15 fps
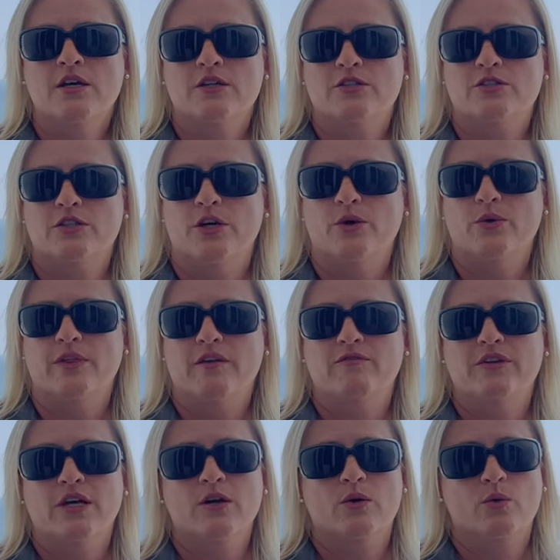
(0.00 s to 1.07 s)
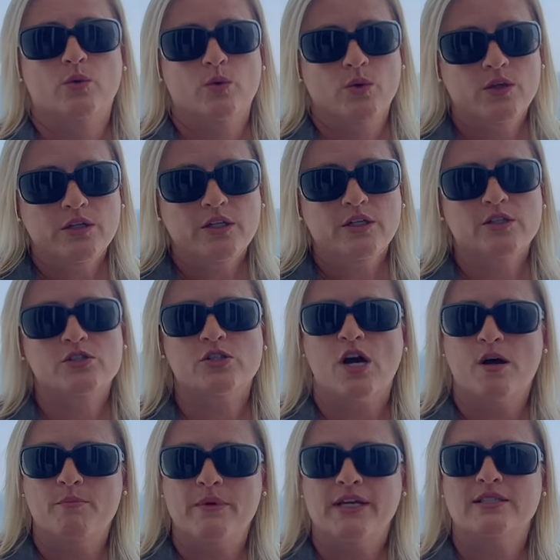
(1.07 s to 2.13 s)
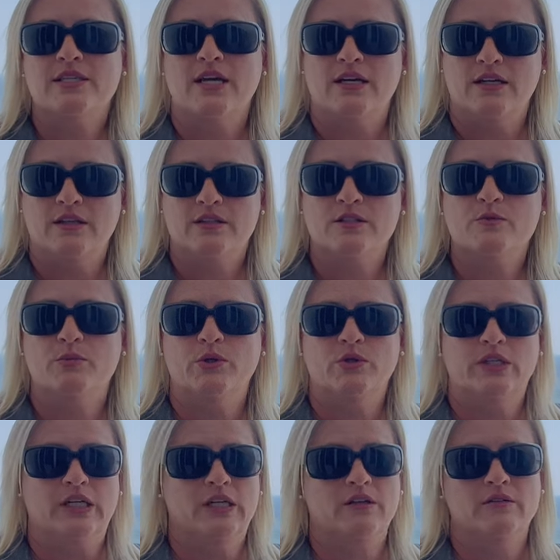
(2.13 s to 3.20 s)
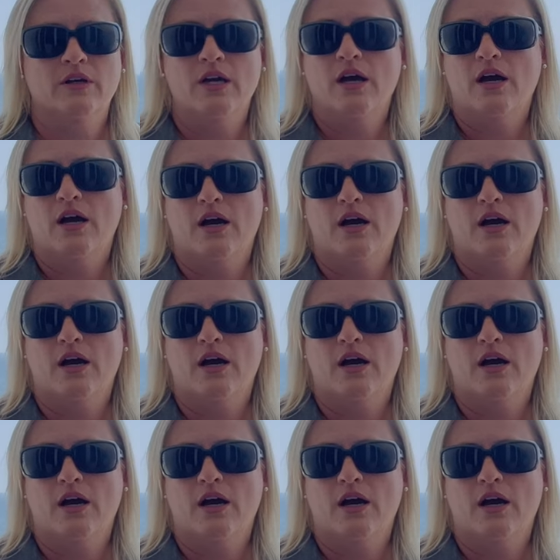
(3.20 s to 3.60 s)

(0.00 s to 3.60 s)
So they've done a really good job maintaining this building.